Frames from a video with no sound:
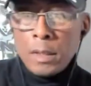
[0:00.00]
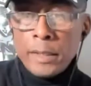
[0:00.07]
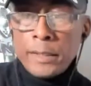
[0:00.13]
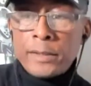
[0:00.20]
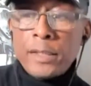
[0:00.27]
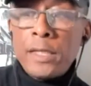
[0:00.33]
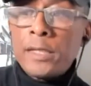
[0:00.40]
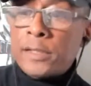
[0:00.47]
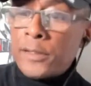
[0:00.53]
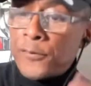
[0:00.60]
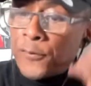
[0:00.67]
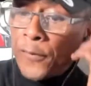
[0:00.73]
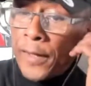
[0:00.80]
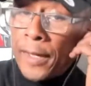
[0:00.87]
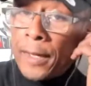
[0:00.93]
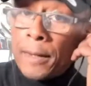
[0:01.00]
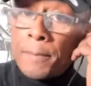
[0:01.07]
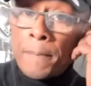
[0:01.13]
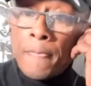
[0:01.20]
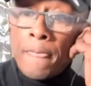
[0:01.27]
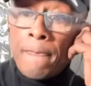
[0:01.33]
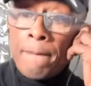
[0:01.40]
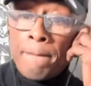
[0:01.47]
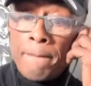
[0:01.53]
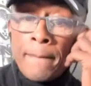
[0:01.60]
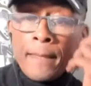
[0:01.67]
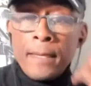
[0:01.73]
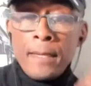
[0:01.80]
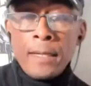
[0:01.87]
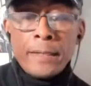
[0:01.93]
Is it fair?
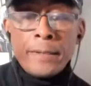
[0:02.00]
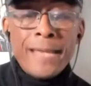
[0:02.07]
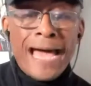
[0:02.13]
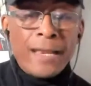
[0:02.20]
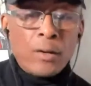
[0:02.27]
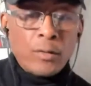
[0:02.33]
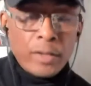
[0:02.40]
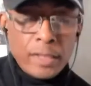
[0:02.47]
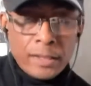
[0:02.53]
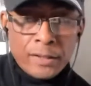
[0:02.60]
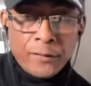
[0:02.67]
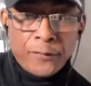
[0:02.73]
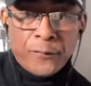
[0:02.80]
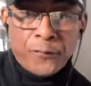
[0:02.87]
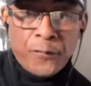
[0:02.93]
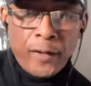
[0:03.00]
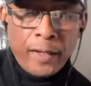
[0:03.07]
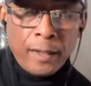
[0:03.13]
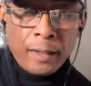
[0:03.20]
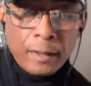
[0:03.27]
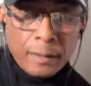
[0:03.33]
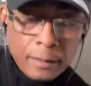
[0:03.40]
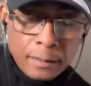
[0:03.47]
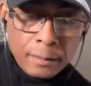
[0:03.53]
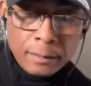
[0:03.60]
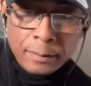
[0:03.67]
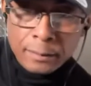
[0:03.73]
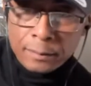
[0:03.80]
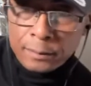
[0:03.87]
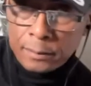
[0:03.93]
Not only is it fair,
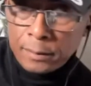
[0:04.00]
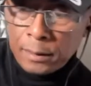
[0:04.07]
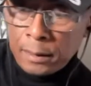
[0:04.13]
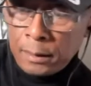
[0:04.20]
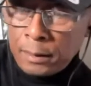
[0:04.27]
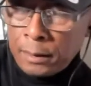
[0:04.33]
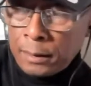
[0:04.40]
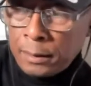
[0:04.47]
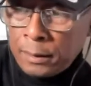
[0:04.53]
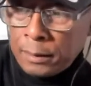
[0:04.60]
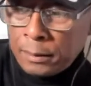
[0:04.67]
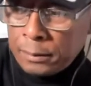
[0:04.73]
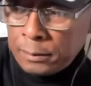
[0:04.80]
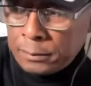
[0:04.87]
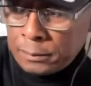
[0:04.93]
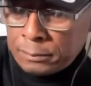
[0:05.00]
uh,